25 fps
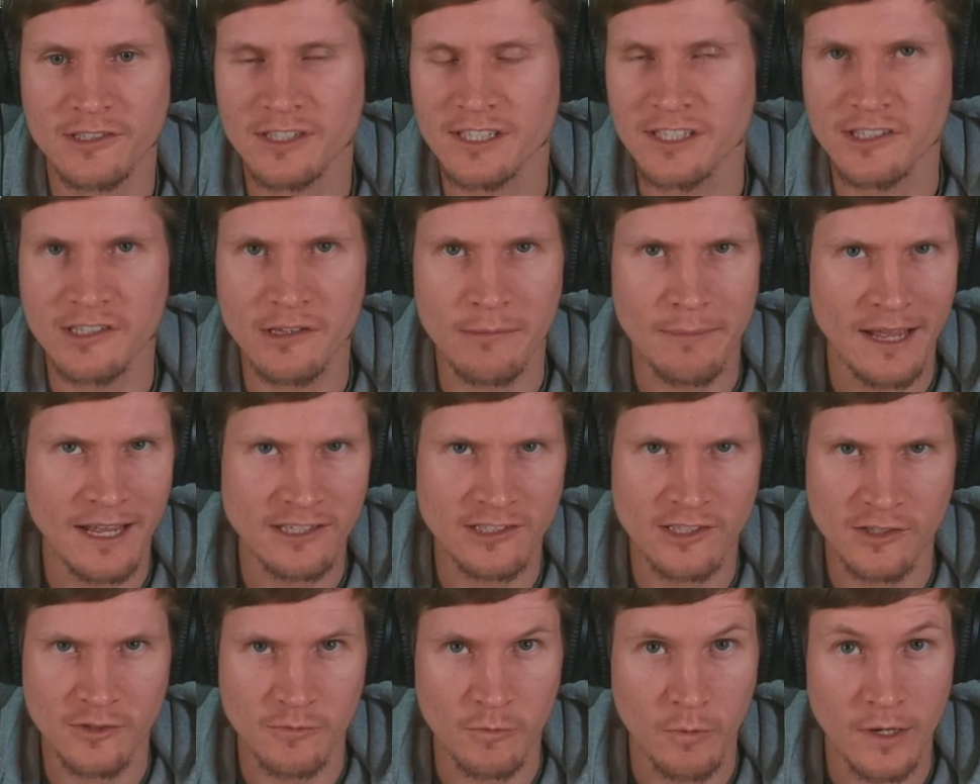C sub
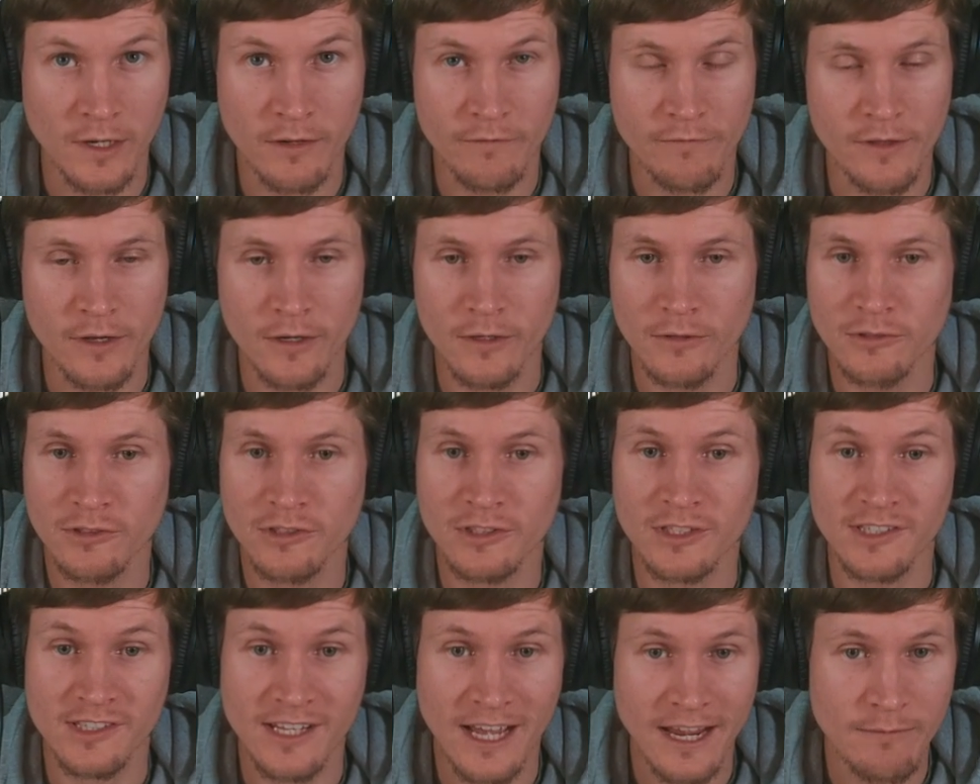S is one of
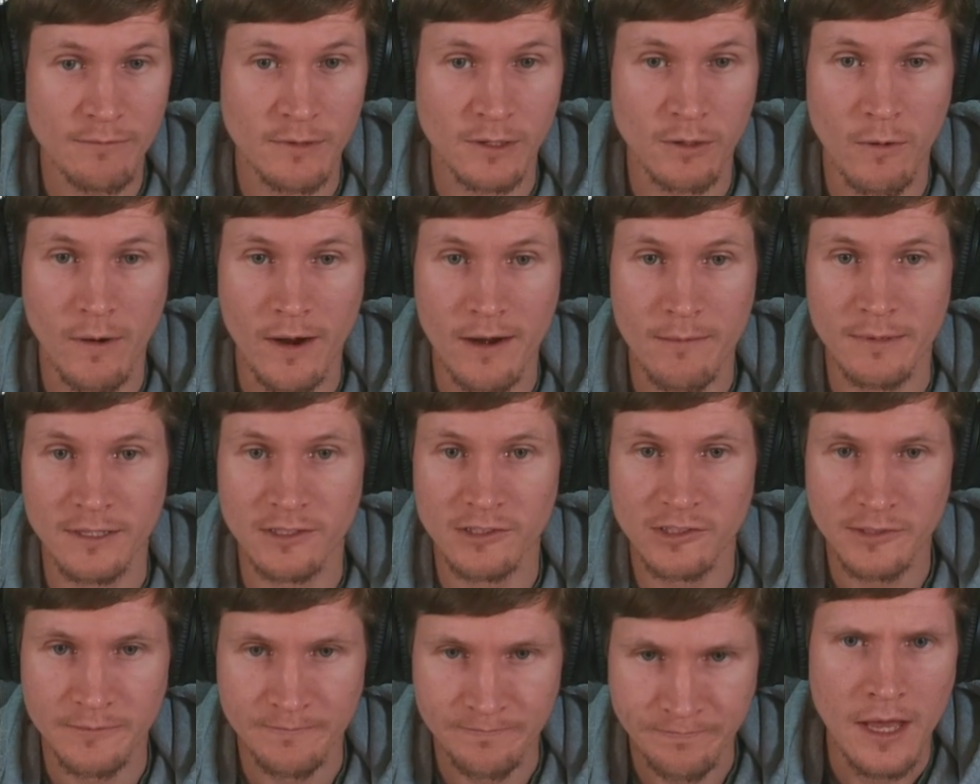those design
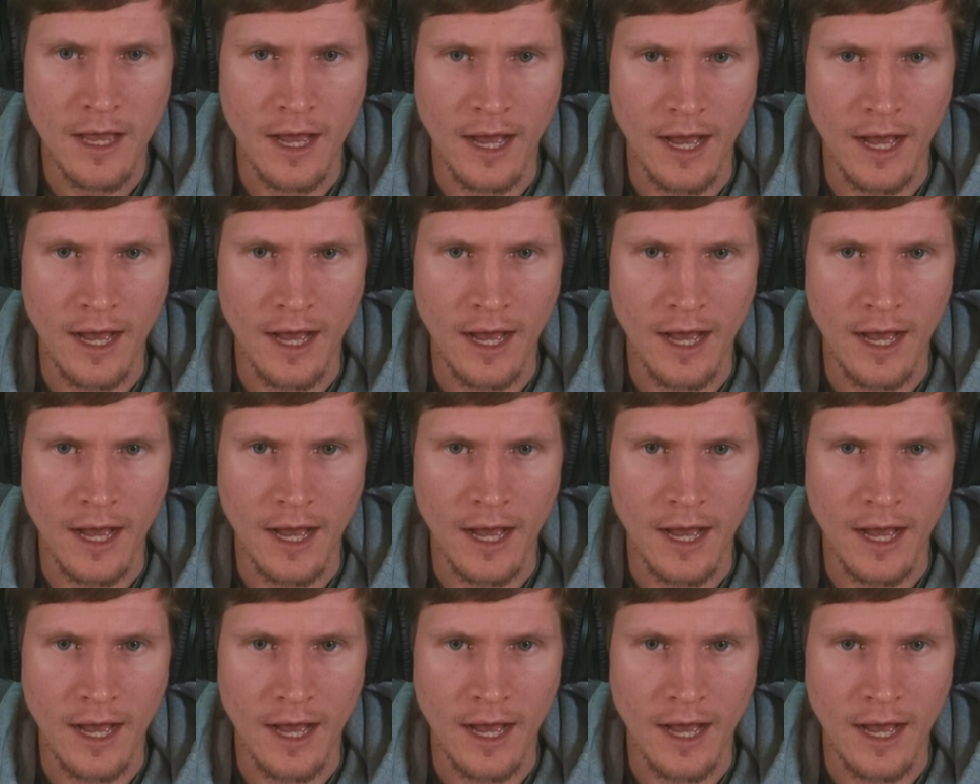requirements.